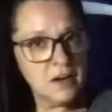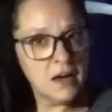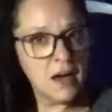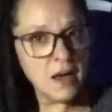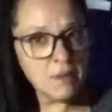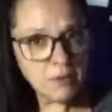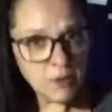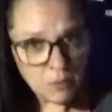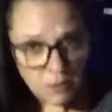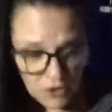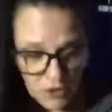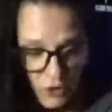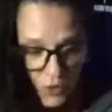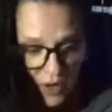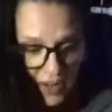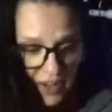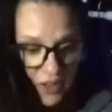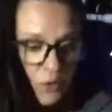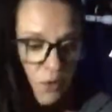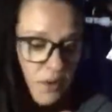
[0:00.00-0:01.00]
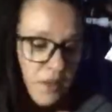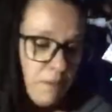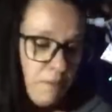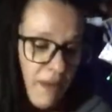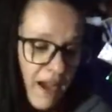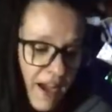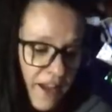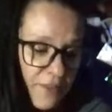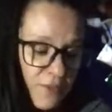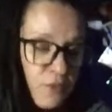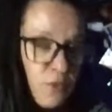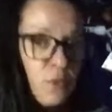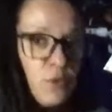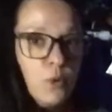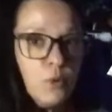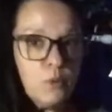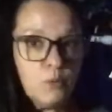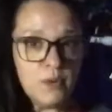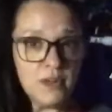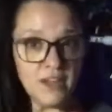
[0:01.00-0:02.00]
I mean, when you got to go to the
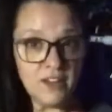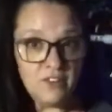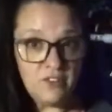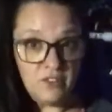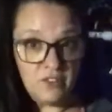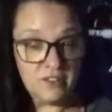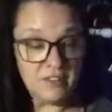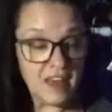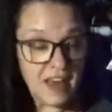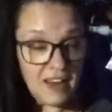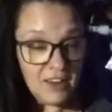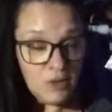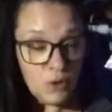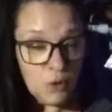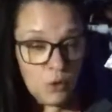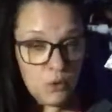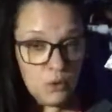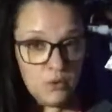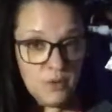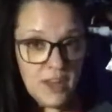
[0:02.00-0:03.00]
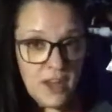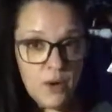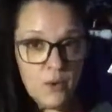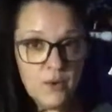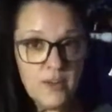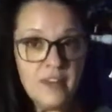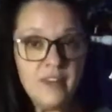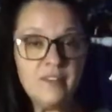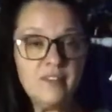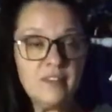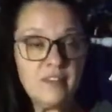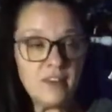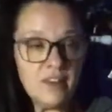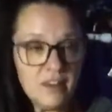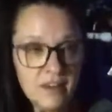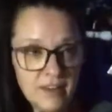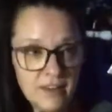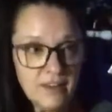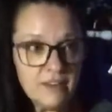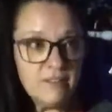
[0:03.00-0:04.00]
bathroom when it's that cold out, it's
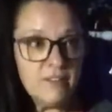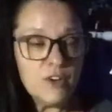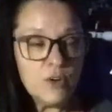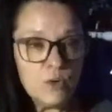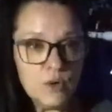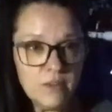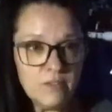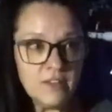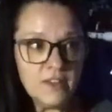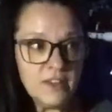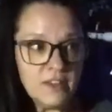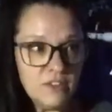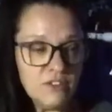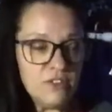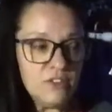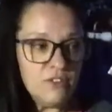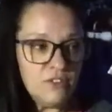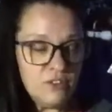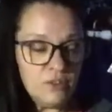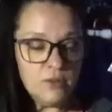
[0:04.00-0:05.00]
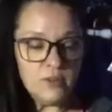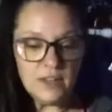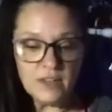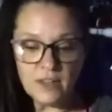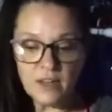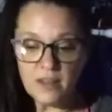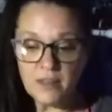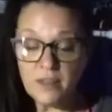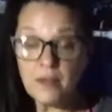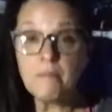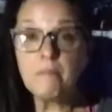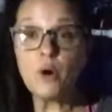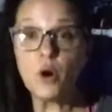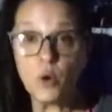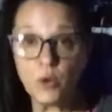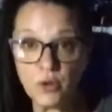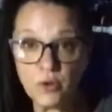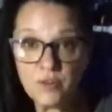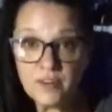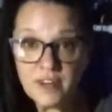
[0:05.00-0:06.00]
kind of equivalent to doing the
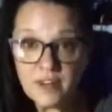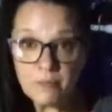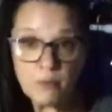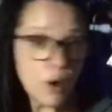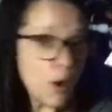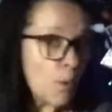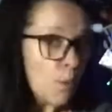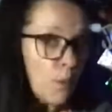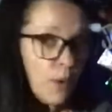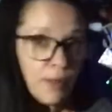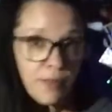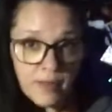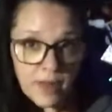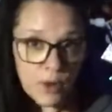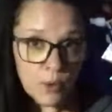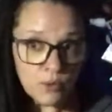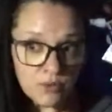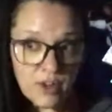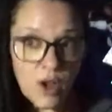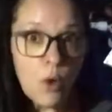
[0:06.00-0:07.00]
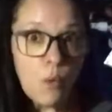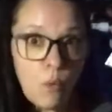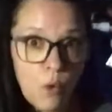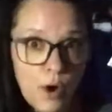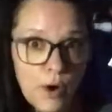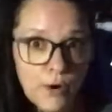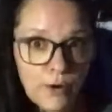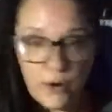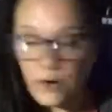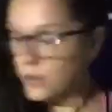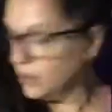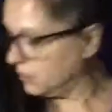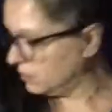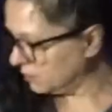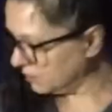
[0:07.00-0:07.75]
polar dip without water.